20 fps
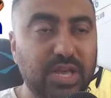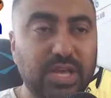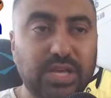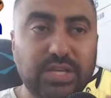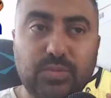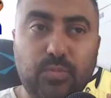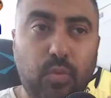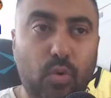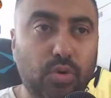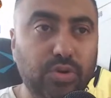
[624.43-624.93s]

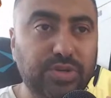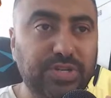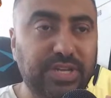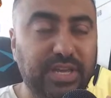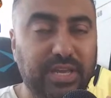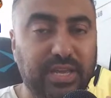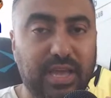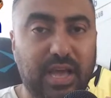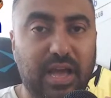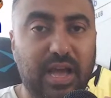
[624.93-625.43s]

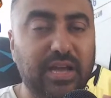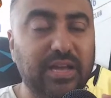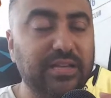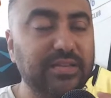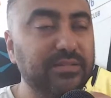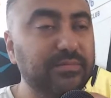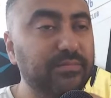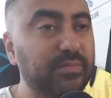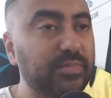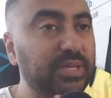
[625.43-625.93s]
Sporting are
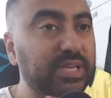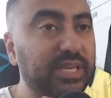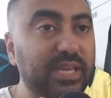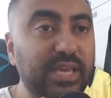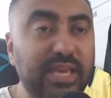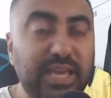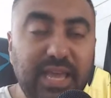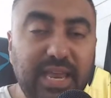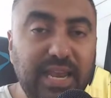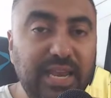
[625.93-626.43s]

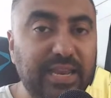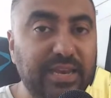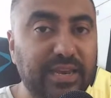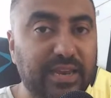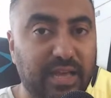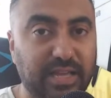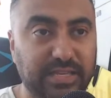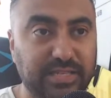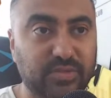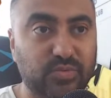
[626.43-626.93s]
killing
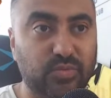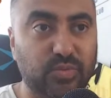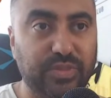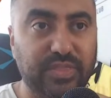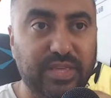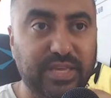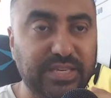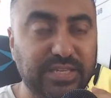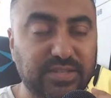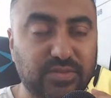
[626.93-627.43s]
us with
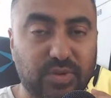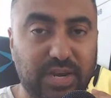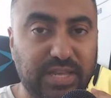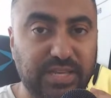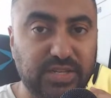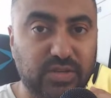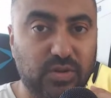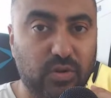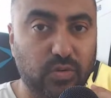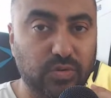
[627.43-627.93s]
these
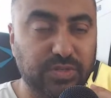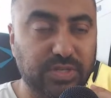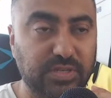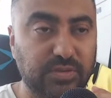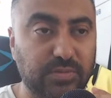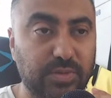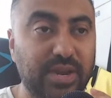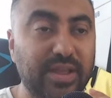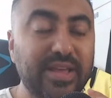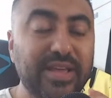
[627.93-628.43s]
release clauses,
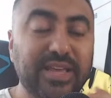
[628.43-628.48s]
man.